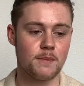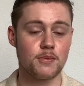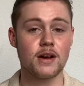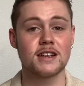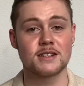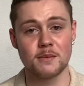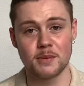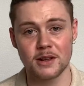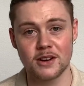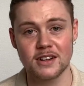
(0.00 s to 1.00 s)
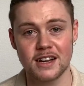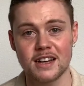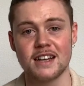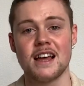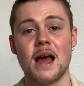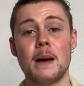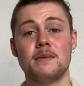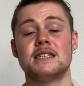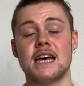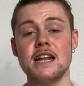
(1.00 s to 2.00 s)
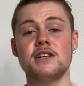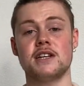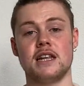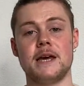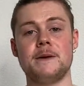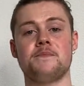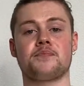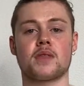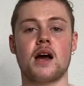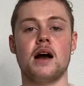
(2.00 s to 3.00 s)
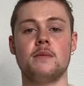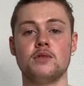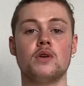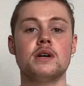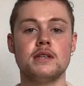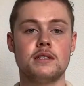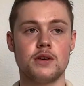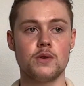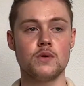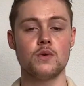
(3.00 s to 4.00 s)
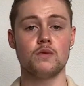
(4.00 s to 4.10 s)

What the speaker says: Britt Assombalonga potentially going to